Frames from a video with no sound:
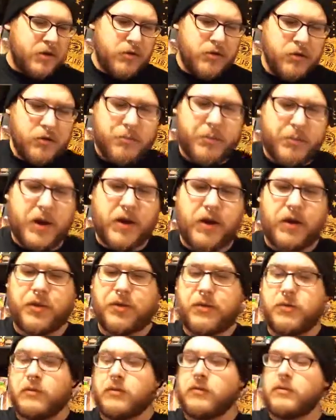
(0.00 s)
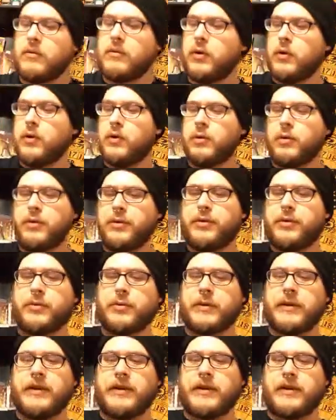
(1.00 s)
Ooh, pair of cool
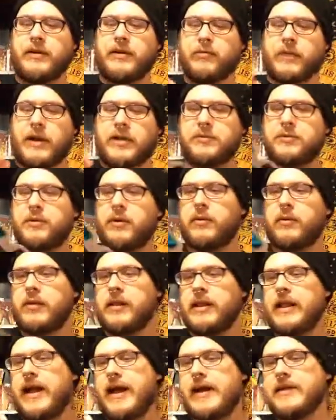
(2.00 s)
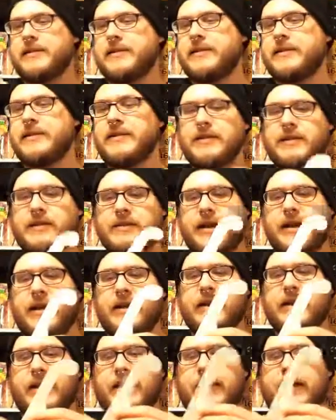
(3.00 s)
3D retro glasses.
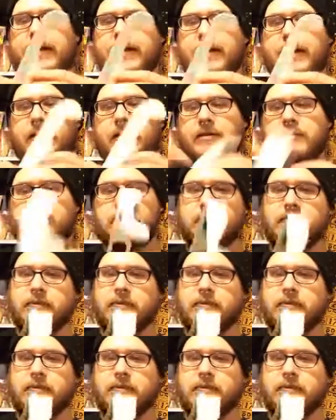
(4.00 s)
I like that.